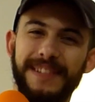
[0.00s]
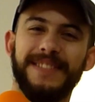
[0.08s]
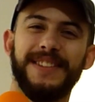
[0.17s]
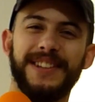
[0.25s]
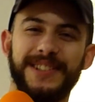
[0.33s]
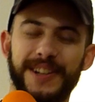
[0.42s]

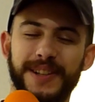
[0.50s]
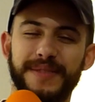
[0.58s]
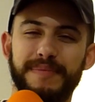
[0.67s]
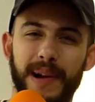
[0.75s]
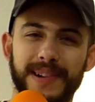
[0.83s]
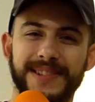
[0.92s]
The term
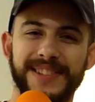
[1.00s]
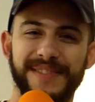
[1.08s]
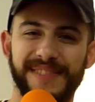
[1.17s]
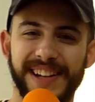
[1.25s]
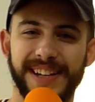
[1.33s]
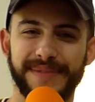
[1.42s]
poser
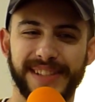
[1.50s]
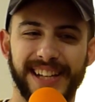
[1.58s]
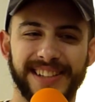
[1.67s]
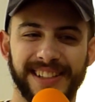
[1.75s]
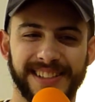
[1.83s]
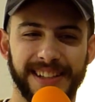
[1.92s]
vamp
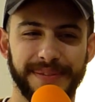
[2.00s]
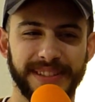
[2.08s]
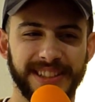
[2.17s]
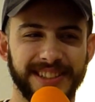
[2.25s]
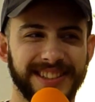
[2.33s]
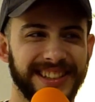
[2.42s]
sounds like something
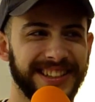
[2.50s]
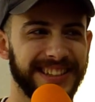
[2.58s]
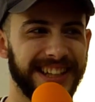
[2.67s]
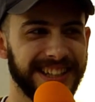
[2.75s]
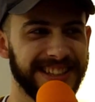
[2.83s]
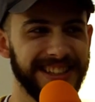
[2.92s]
you'd see in
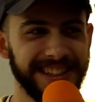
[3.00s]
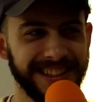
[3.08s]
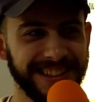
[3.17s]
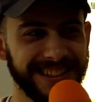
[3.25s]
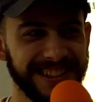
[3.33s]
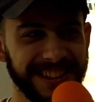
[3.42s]
like a
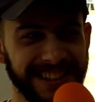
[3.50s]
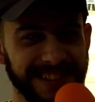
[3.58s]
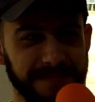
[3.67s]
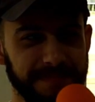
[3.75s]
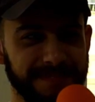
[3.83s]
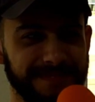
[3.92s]
teen
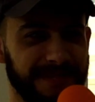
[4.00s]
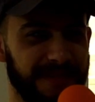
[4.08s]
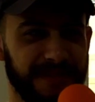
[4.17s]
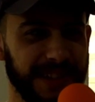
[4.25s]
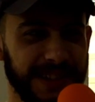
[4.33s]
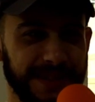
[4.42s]

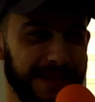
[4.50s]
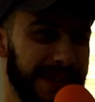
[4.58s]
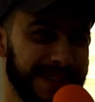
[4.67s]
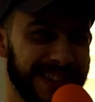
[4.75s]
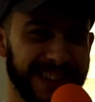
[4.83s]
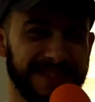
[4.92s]
film or
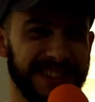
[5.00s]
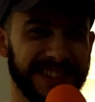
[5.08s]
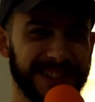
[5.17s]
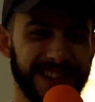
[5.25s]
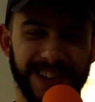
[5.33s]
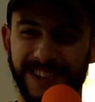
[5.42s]
TV
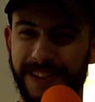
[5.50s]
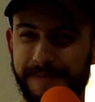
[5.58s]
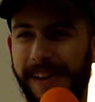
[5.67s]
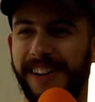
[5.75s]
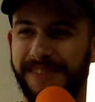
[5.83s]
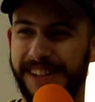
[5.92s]
show
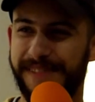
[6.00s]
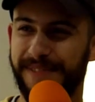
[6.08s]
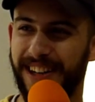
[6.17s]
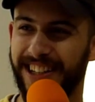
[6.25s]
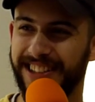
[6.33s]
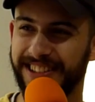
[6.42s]
about
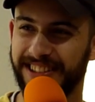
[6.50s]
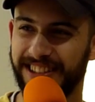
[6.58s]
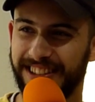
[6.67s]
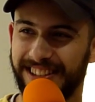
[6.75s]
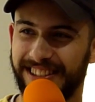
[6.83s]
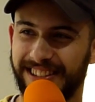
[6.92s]
vampires.
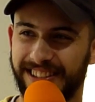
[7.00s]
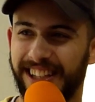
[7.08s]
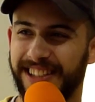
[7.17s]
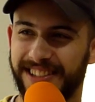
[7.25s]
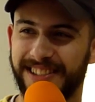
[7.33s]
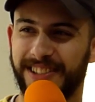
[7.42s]
And
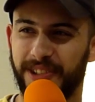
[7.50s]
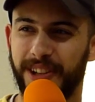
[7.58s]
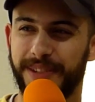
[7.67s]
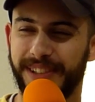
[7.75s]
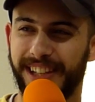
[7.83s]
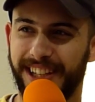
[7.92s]
that's the
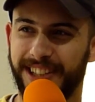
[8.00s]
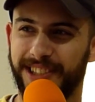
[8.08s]
term that they use.